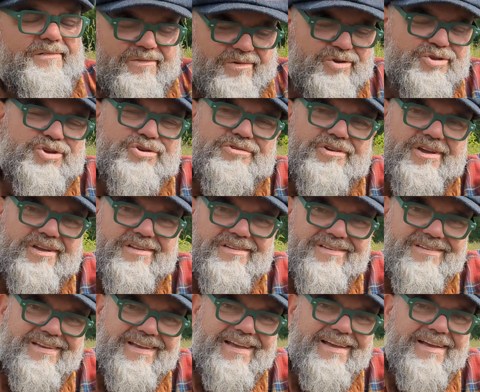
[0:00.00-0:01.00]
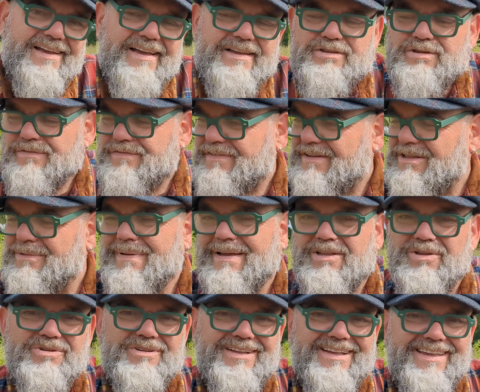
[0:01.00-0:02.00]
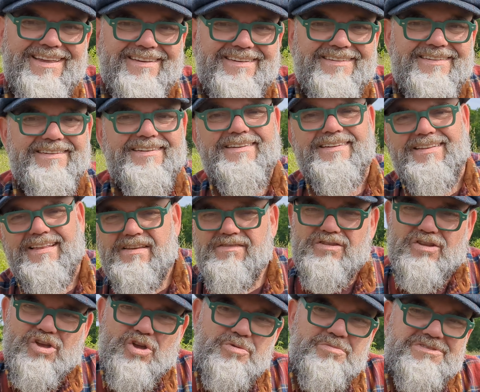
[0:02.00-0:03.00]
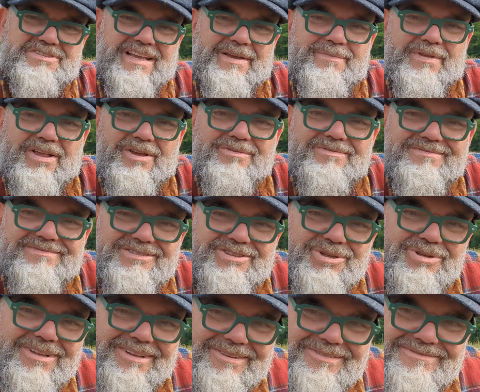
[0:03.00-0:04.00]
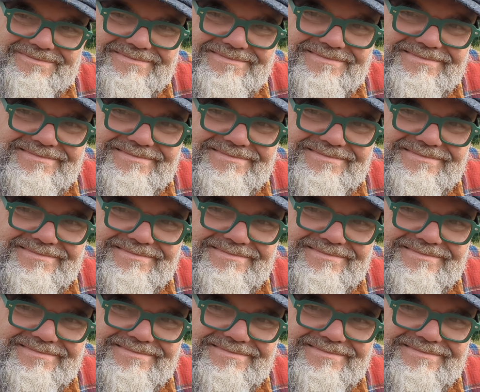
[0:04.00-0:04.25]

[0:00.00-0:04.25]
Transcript: What do you reckon? How do you feel about it all, eh? Leave it in the comments down below. Toodaloo.